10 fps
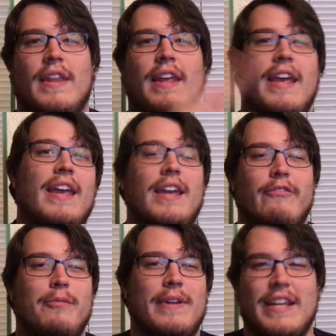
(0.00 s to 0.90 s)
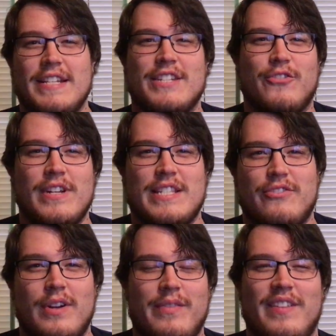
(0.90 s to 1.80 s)
Hey everybody, it's Chris
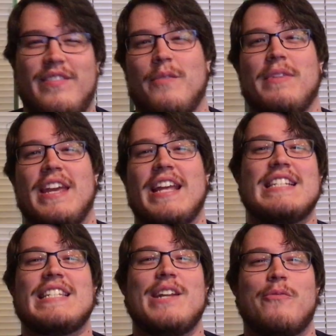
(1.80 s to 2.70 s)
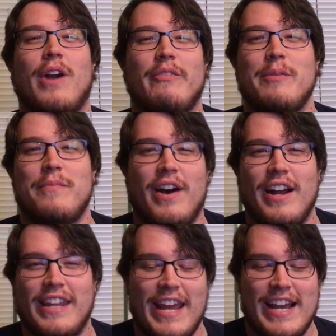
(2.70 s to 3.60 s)
Triplet from the Instant Ramen
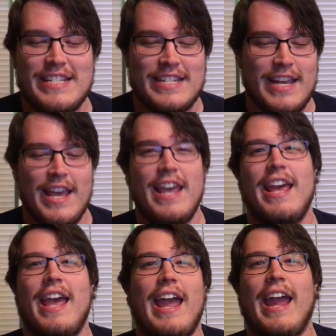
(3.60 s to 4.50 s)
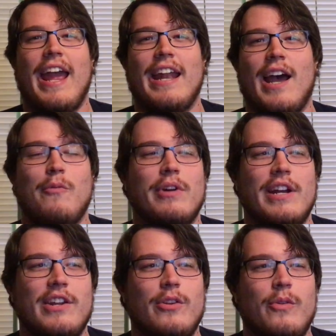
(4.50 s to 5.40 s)
podcast, and I
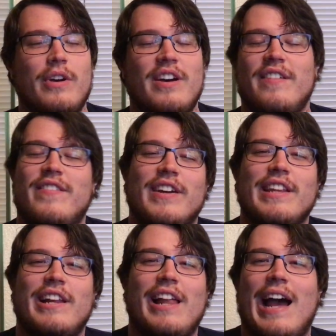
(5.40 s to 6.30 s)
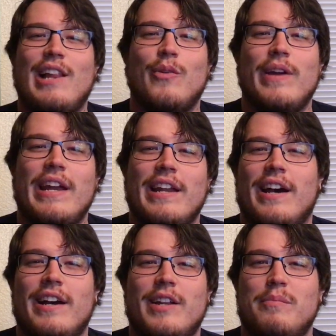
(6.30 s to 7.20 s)
wanted to do a fun little Halloween
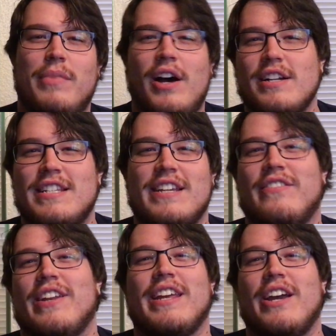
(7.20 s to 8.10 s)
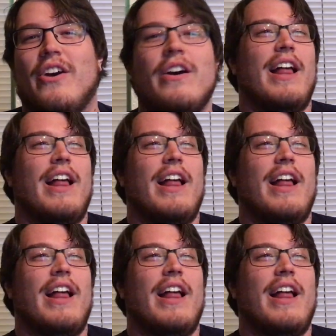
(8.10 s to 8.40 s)
unboxing video.